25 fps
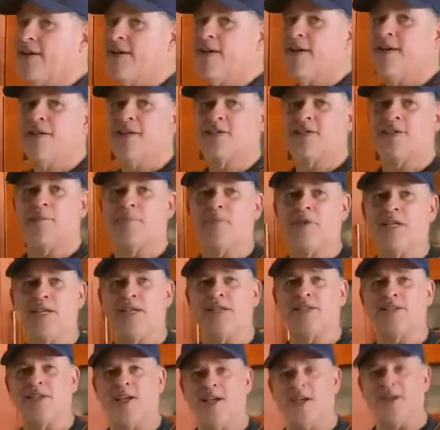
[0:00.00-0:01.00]
some of
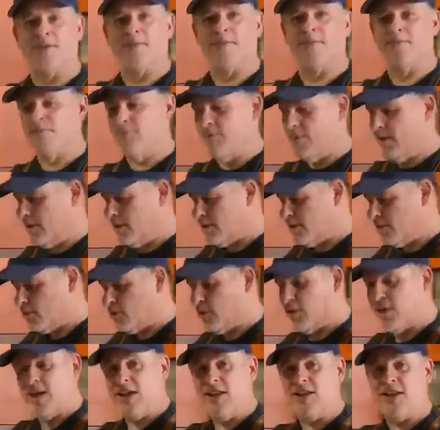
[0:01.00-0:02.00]
these some
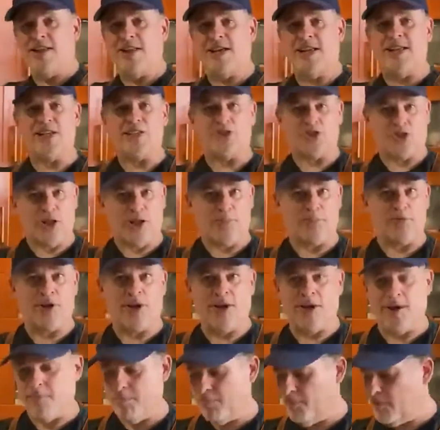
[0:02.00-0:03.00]
zucchini that I chopped
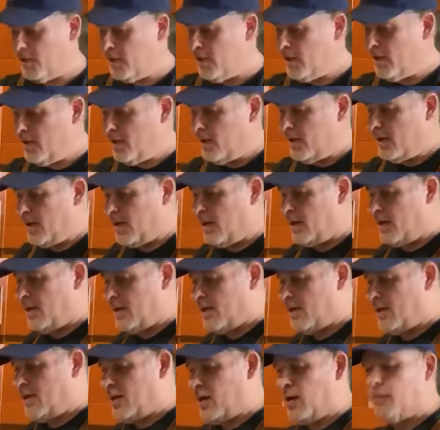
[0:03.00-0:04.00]
up.
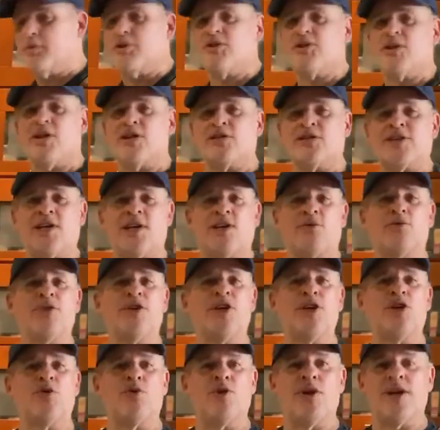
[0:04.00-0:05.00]
And I'm gonna saute it
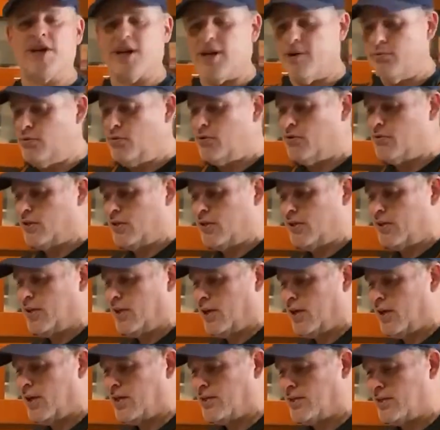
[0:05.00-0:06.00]
really quick. I'm using
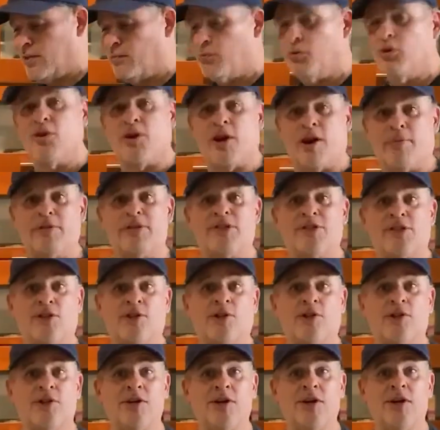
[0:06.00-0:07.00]
a blue carbon
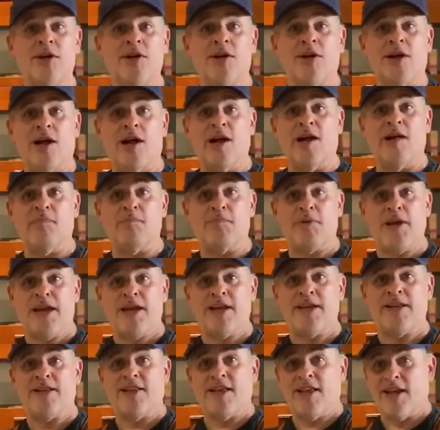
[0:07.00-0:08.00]
steel
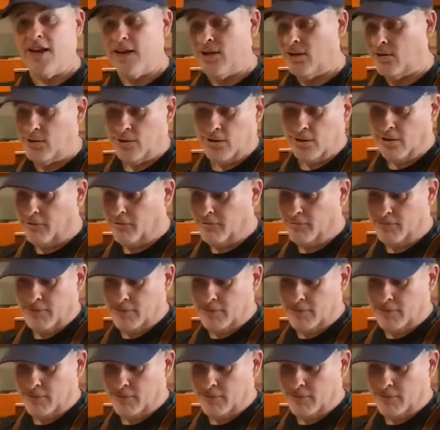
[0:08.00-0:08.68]
pan that I love